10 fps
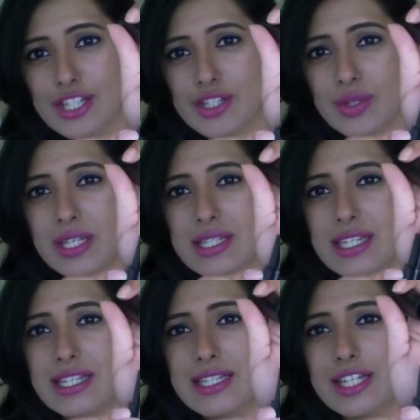So this
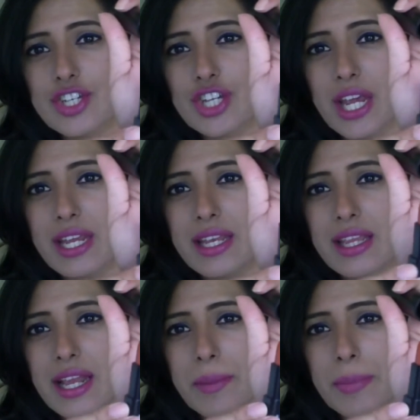is the shade
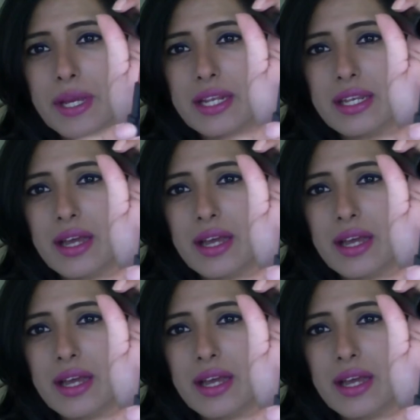that I picked